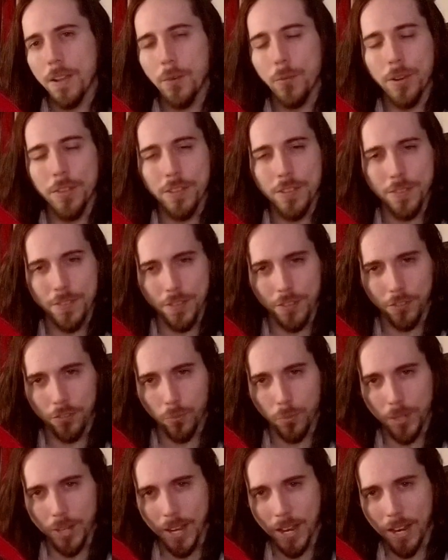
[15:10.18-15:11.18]
Within
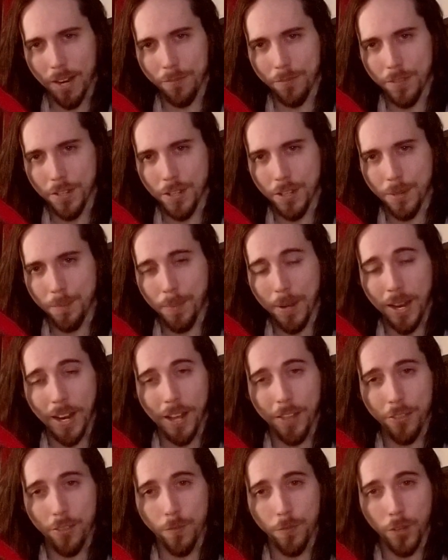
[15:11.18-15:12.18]
this, we have the
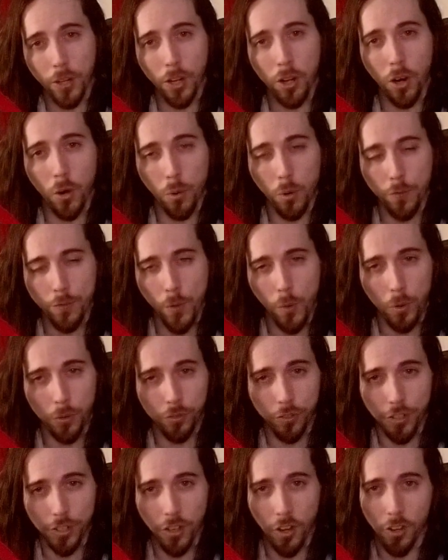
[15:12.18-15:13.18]
path of the cloak,
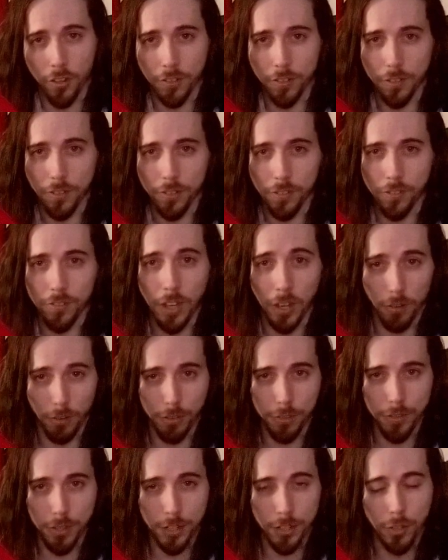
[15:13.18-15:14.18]
focusing on
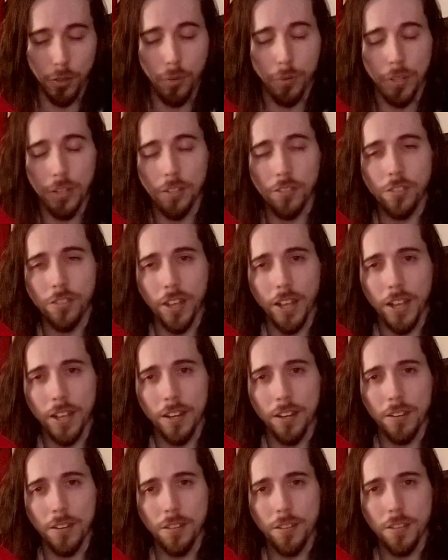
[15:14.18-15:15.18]
stealth increase
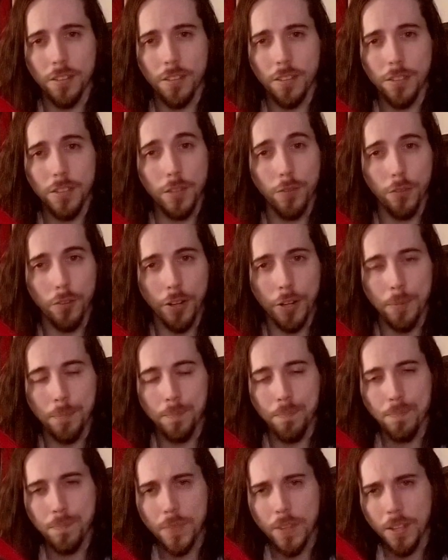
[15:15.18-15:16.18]
and thievery.
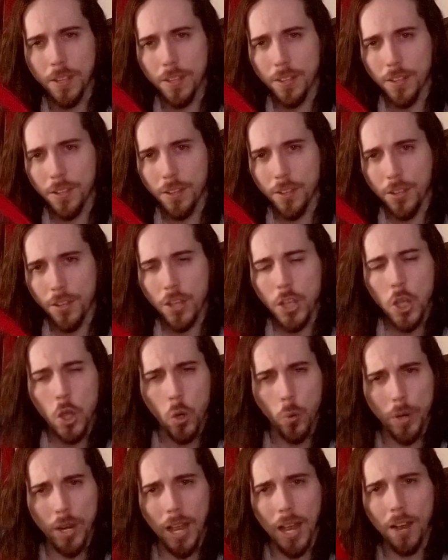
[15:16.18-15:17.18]

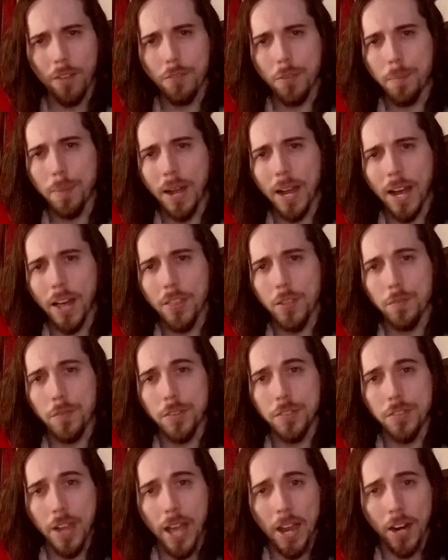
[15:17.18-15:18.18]
We have the path of
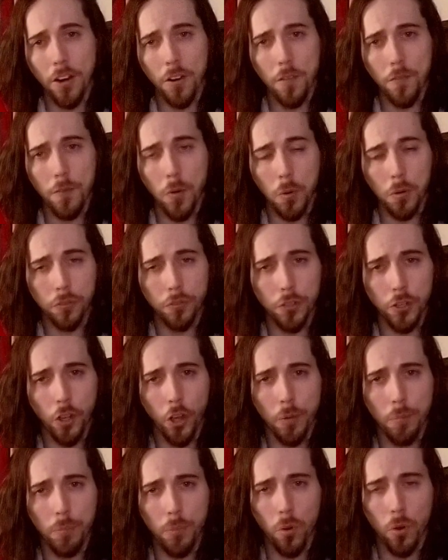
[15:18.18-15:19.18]
the dagger, focusing
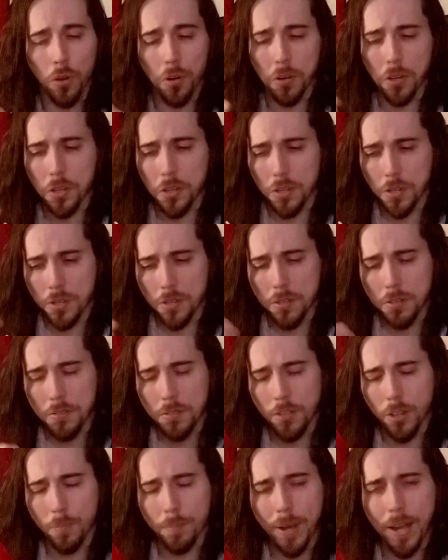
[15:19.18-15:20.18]
on more
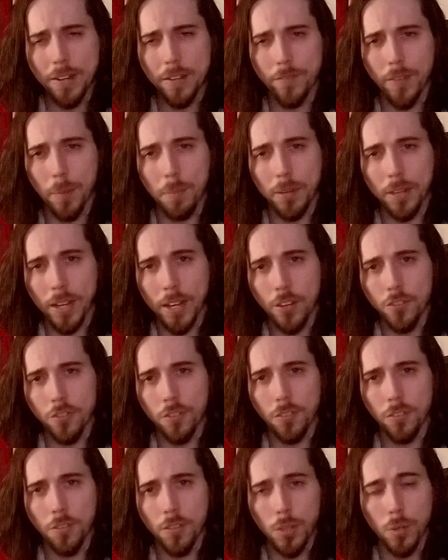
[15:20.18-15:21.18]
combative
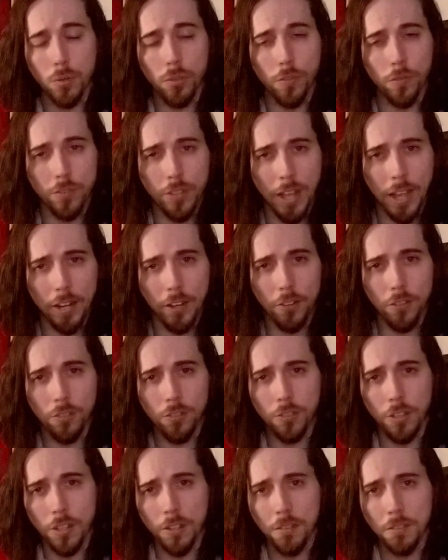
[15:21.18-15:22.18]
applications, the use of
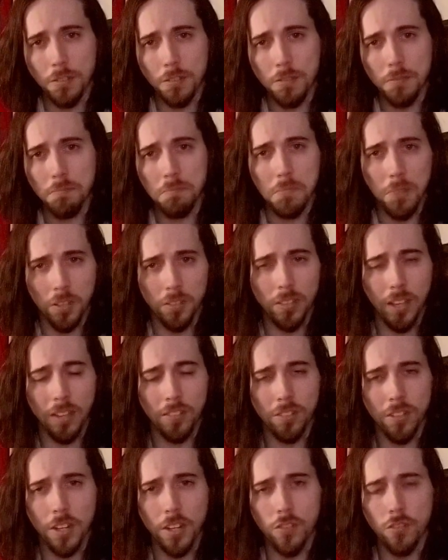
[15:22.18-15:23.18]
daggers and
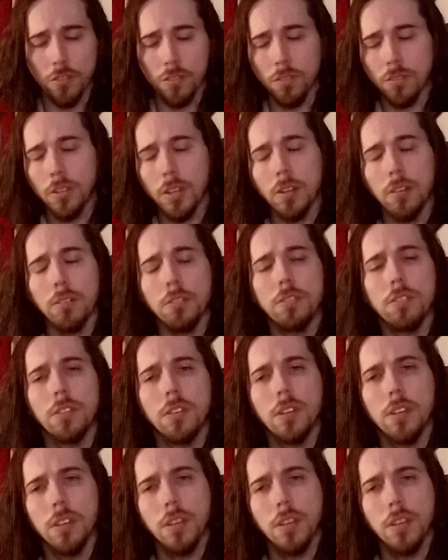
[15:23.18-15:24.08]
assassination skills.